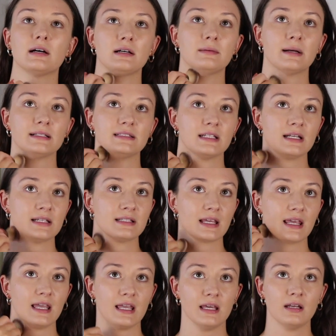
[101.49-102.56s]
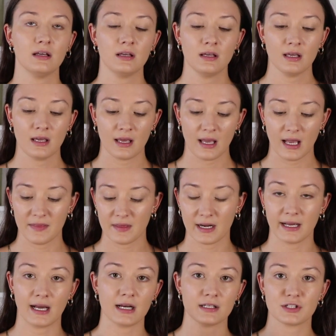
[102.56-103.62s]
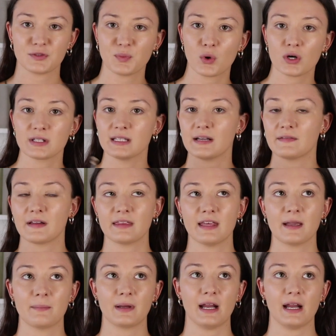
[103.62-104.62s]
I did it as a kid, and then I got into sports and everything,